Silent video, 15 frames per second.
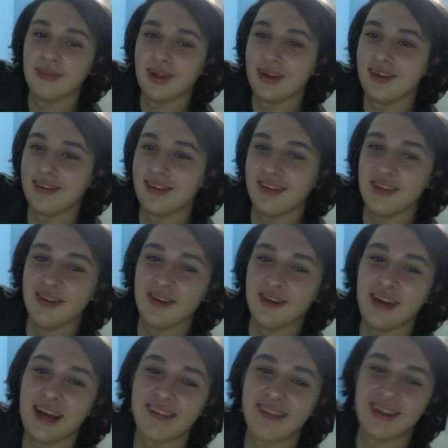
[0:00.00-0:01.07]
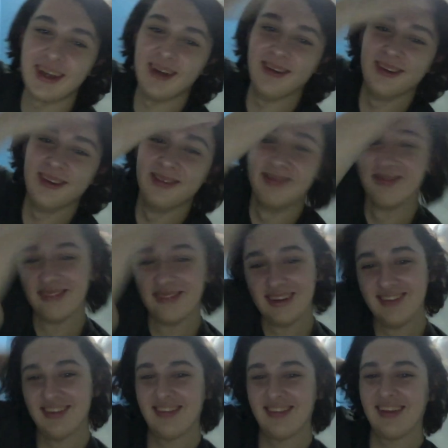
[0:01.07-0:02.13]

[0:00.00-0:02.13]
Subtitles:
Steven cracked the code, just like